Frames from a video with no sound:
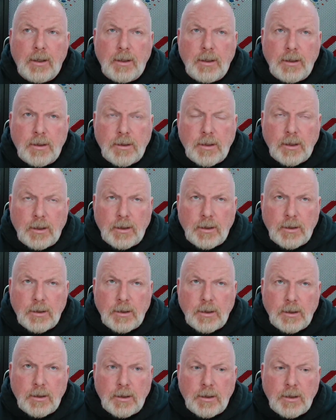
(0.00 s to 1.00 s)
to
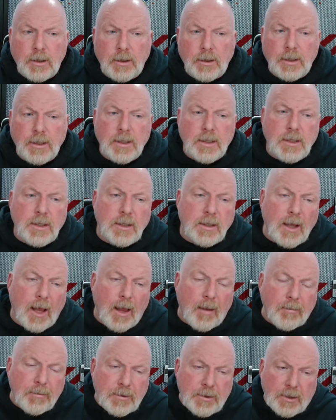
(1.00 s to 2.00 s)
these
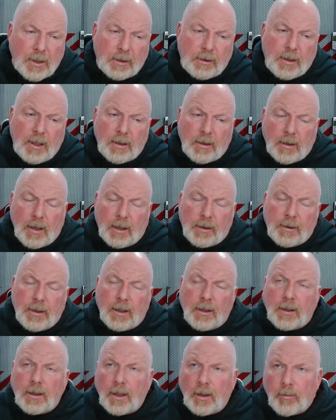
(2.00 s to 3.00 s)
steps, and
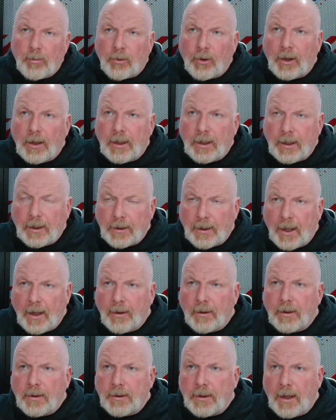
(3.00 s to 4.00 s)
then keep breaking it
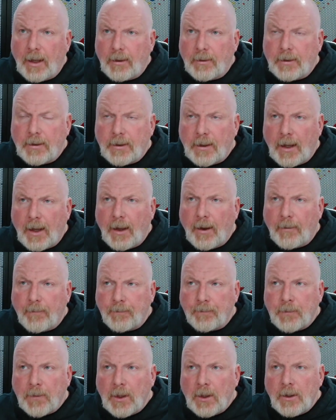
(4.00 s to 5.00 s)
down and down and
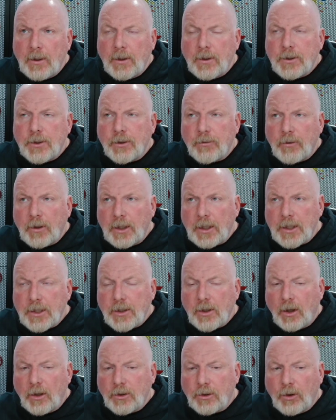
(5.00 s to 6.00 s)
down to really
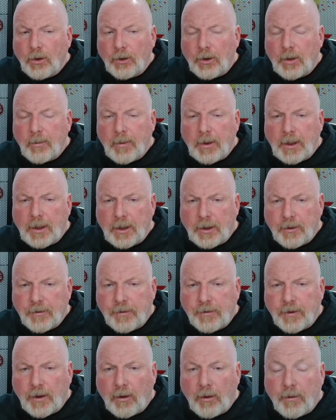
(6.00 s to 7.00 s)
start documenting the
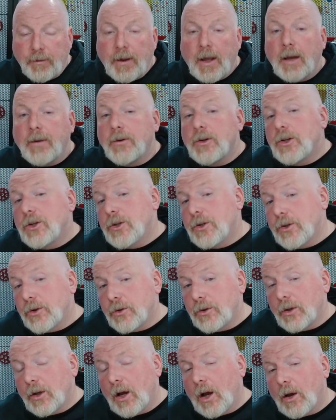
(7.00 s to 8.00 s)
flow of how it
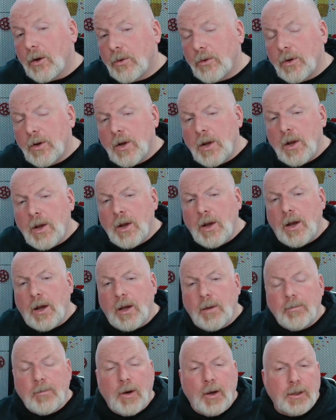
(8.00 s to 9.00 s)
should go.
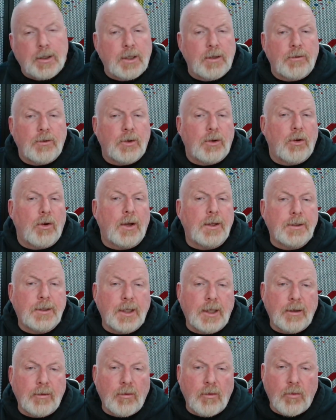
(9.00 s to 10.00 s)
It might give you an
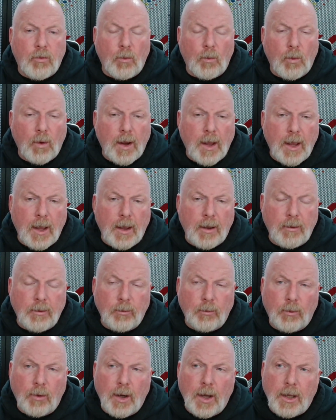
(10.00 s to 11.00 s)
idea of where
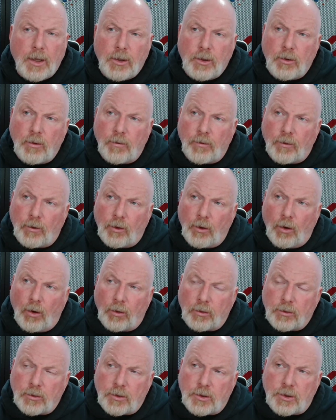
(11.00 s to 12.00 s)
you've
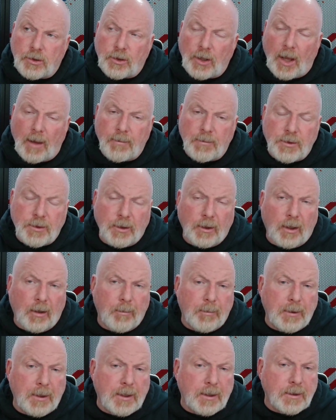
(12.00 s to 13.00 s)
got steps that are
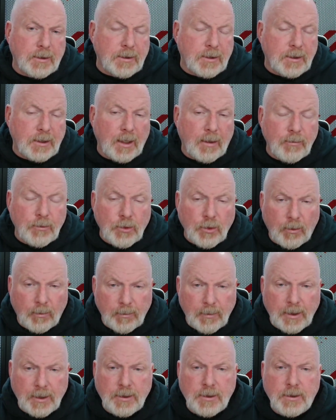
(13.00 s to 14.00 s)
being skipped or
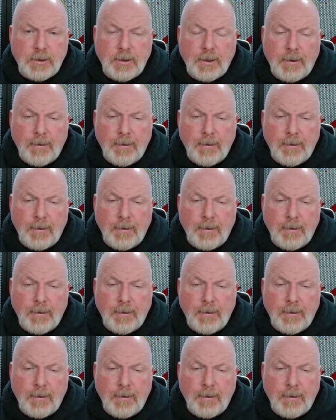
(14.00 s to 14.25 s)
missed,